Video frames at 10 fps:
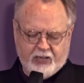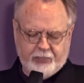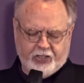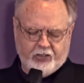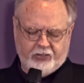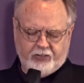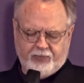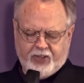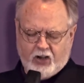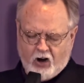Because
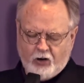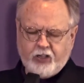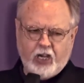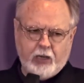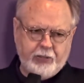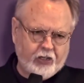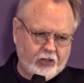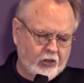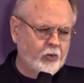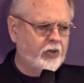hard copy
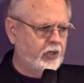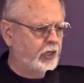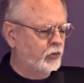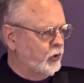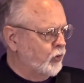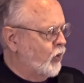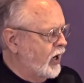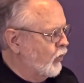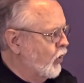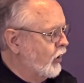code keys were
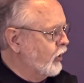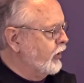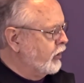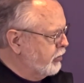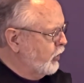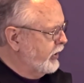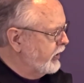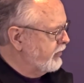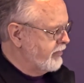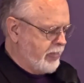what Walker
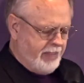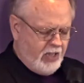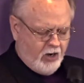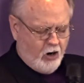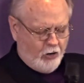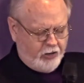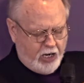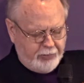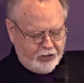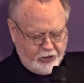exploited. Hard
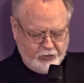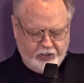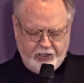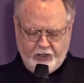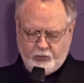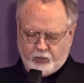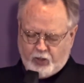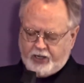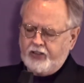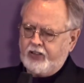copy code keys were
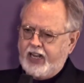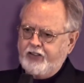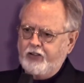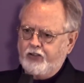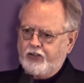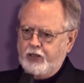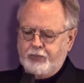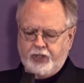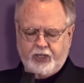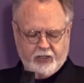what his agents
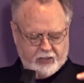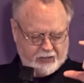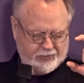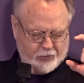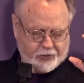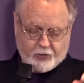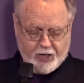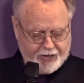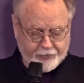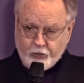simply
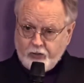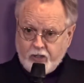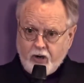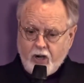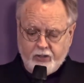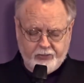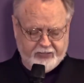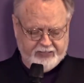photographed or Xeroxed,